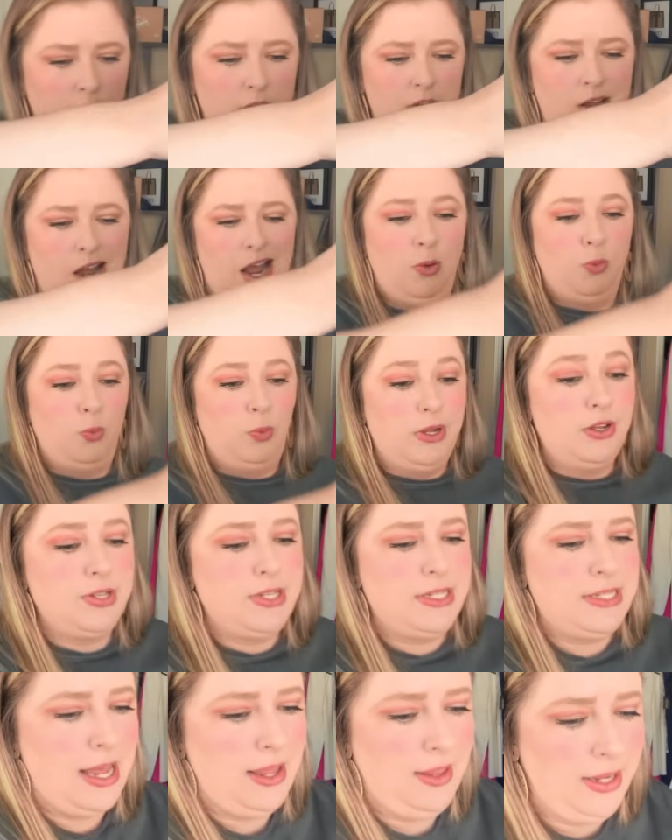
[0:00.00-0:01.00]
I will
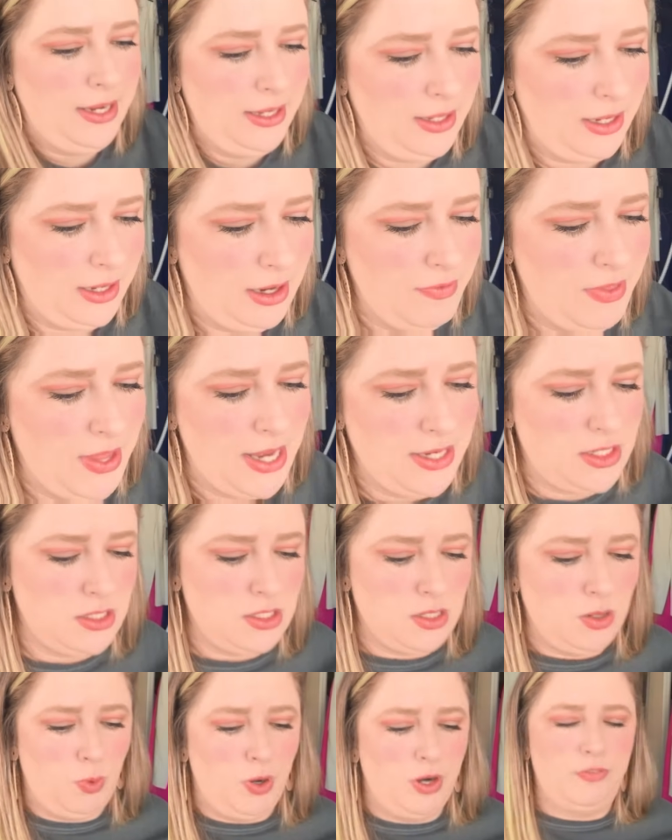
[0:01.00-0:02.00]
sell it. Like if that
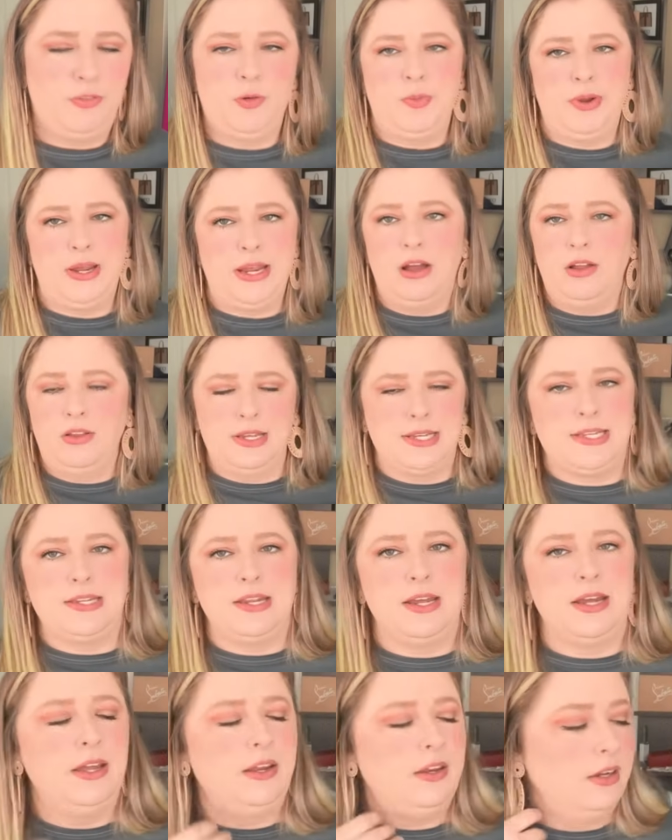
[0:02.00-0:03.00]
doesn't work for me, I'll list
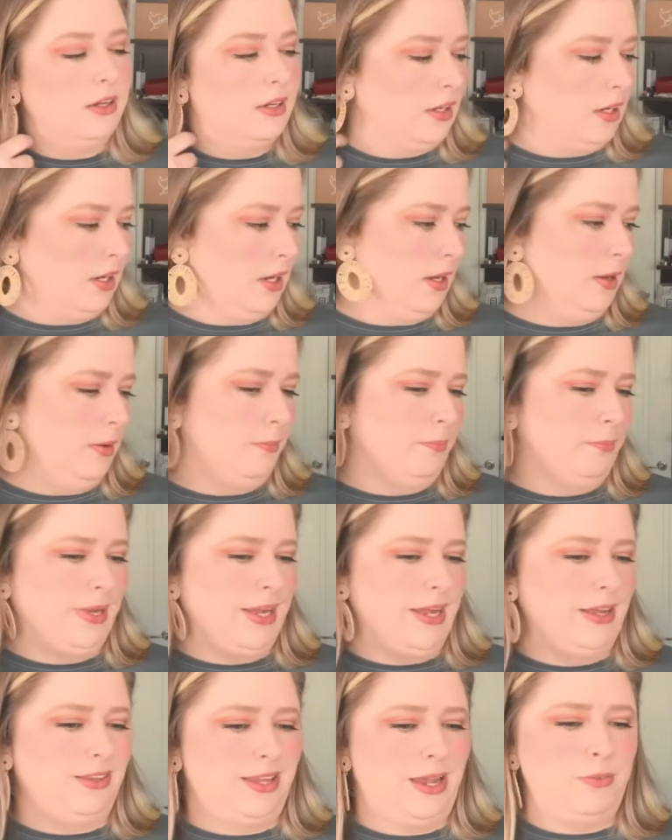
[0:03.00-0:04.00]
it.
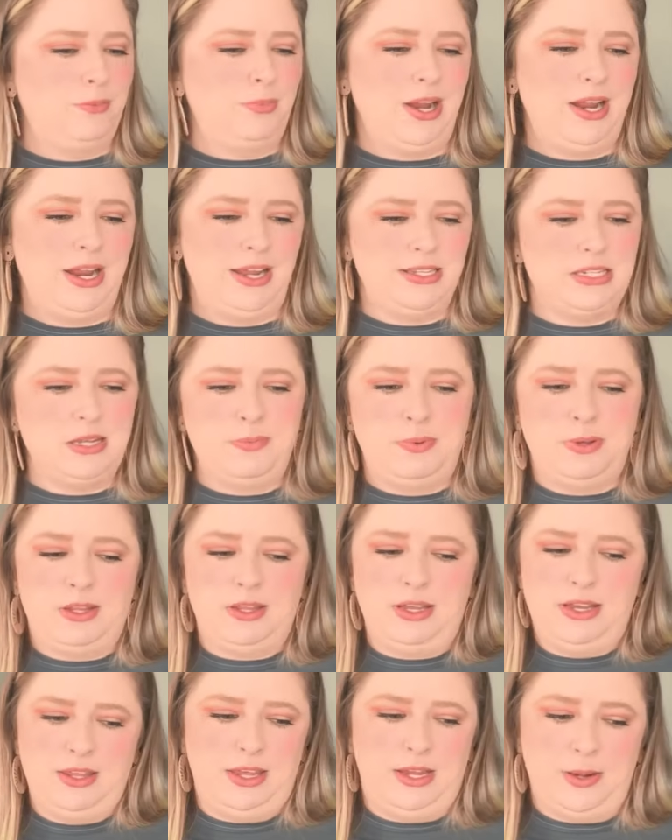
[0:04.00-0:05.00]
But Lane Bryant,
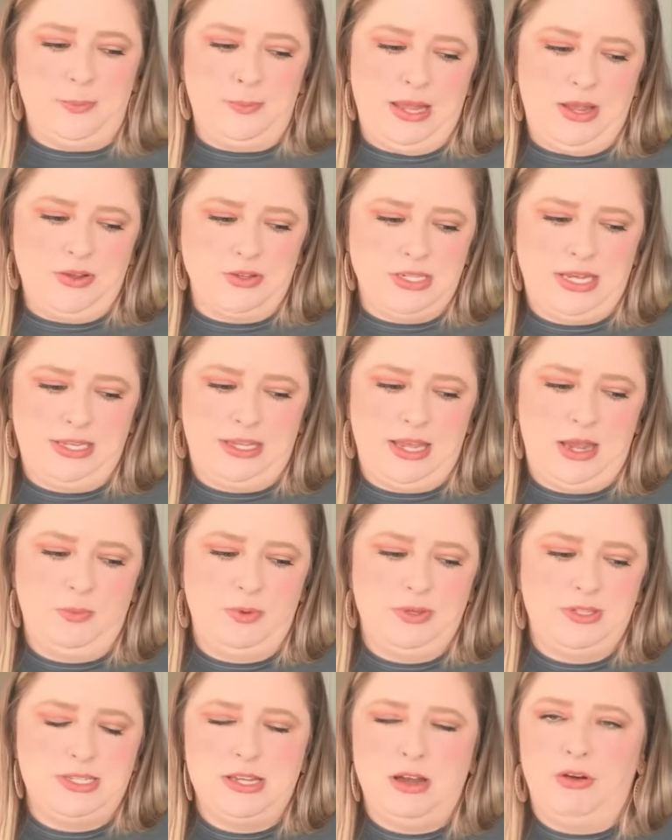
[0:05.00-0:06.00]
typically like a blouse like that
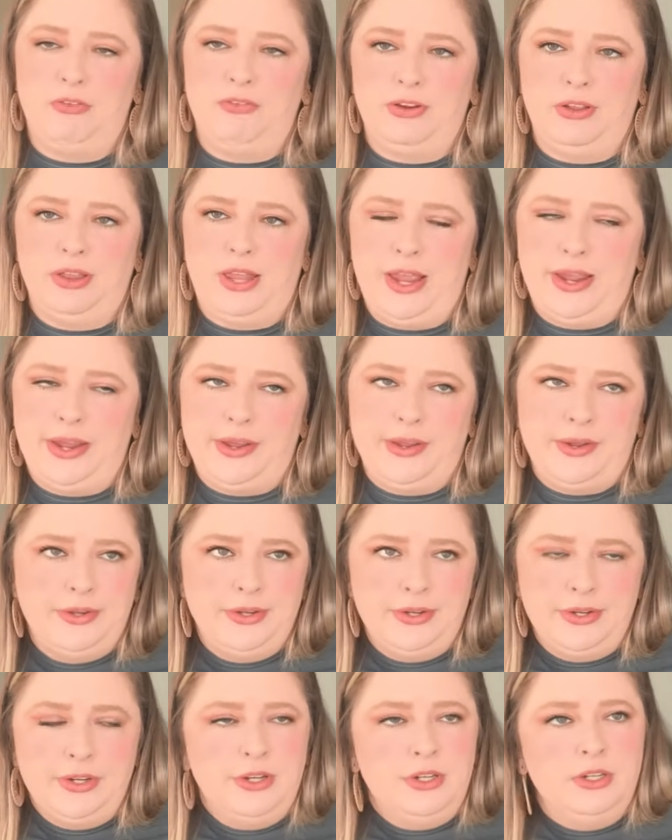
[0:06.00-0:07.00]
would sell for like
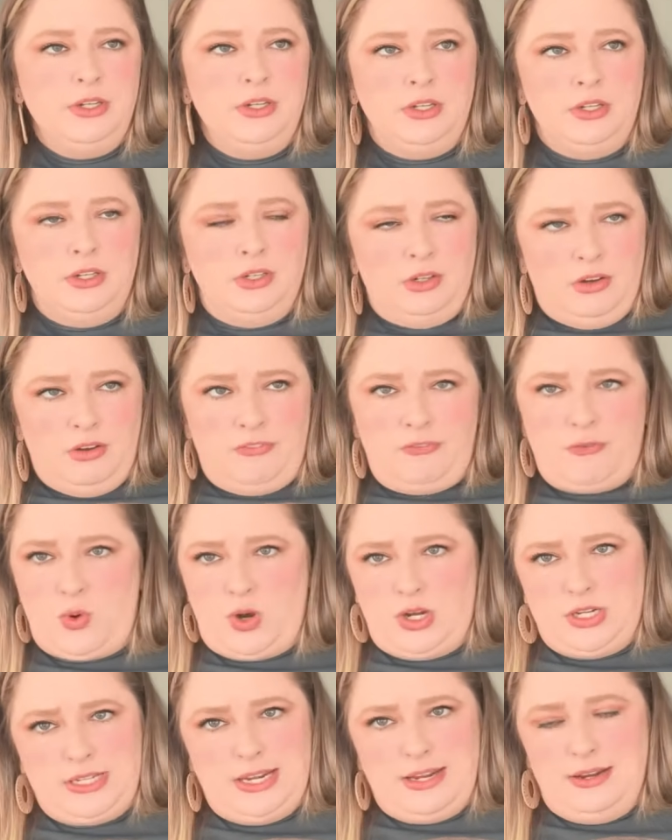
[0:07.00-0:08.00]

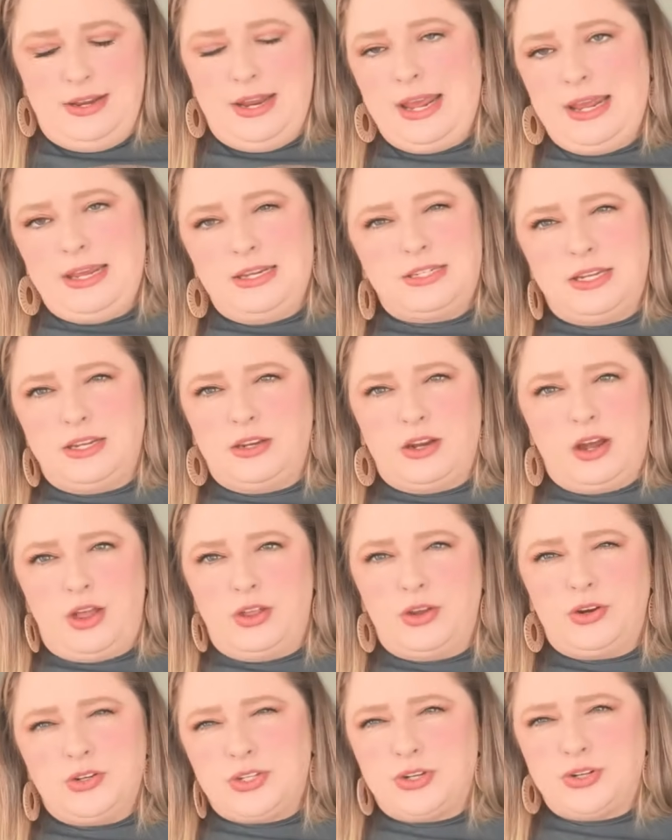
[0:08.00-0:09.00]
$14 to
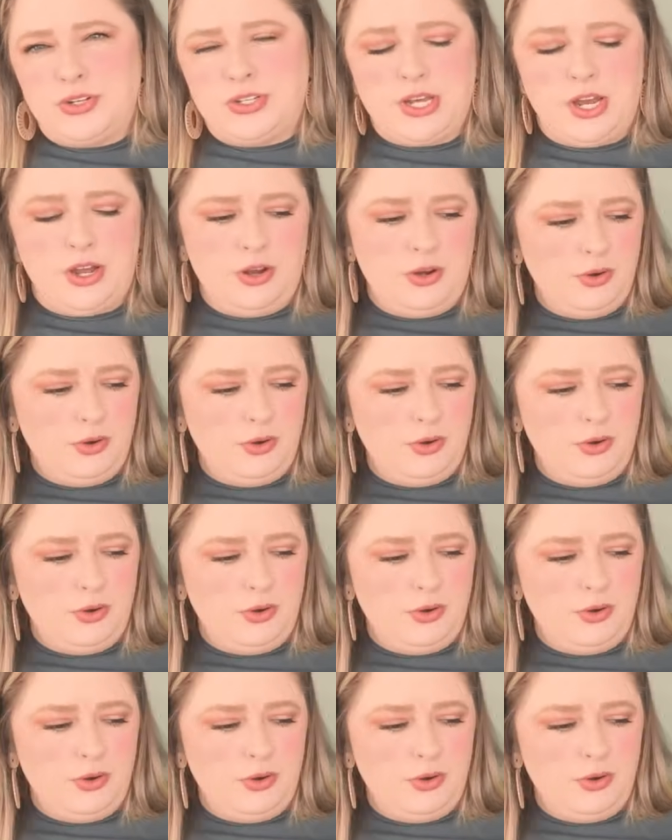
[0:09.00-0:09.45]
$18 or so.